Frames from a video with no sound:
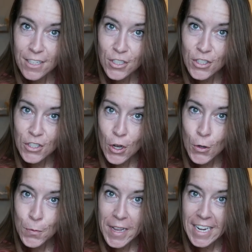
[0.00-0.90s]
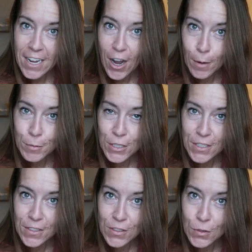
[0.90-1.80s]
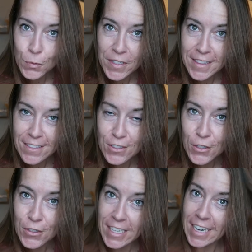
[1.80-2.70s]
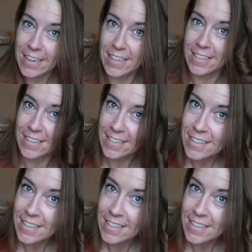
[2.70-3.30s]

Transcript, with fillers: There's so many options with this curling iron.